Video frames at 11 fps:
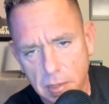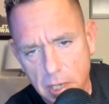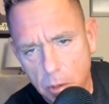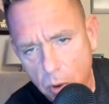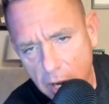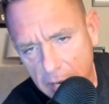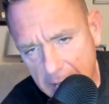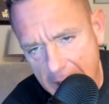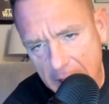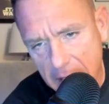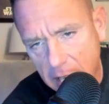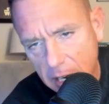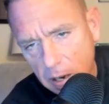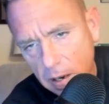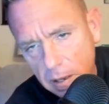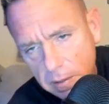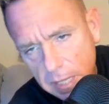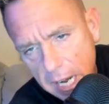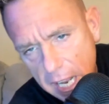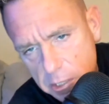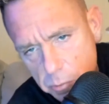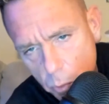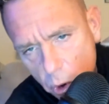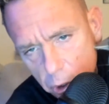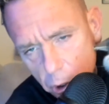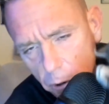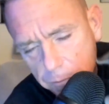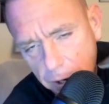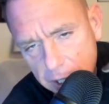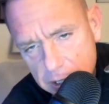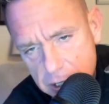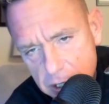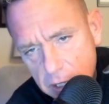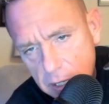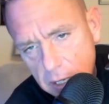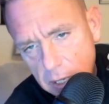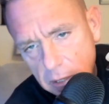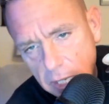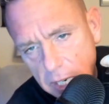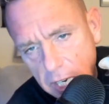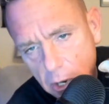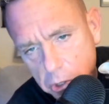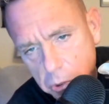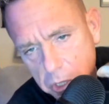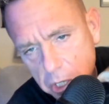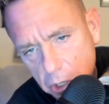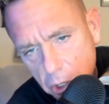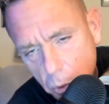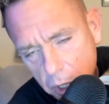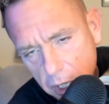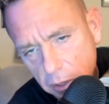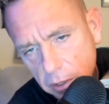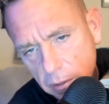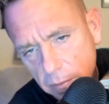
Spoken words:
You want a cat here that has more girlfriends than he knows what to do with.